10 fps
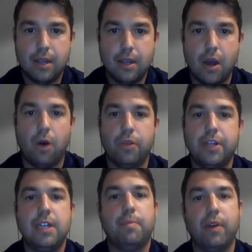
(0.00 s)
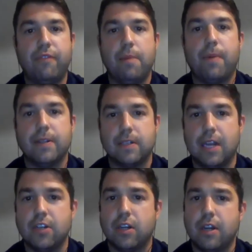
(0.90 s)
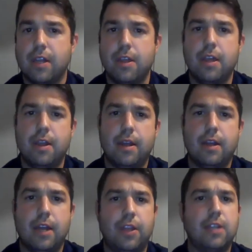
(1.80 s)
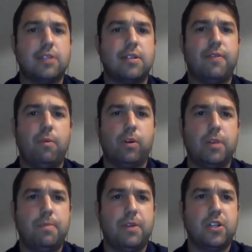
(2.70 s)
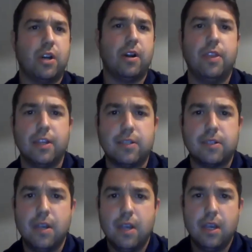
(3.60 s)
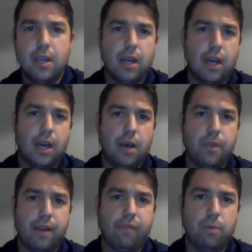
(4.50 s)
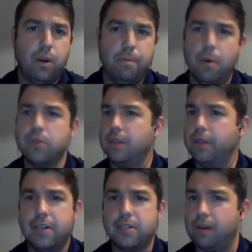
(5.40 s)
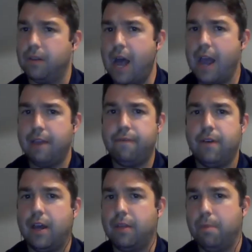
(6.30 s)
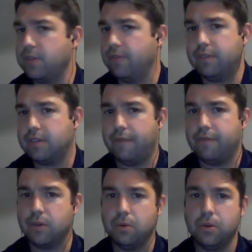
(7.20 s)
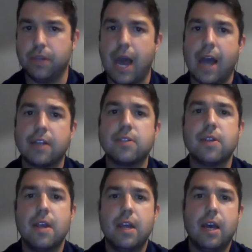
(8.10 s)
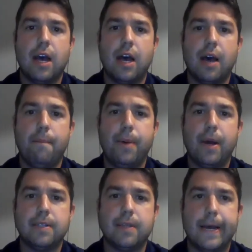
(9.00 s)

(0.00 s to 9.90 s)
the debriefing presentation. I think, Stefan, we're going to be sharing this with everyone. Most of the links are live. Most of the stuff is Google Docs, but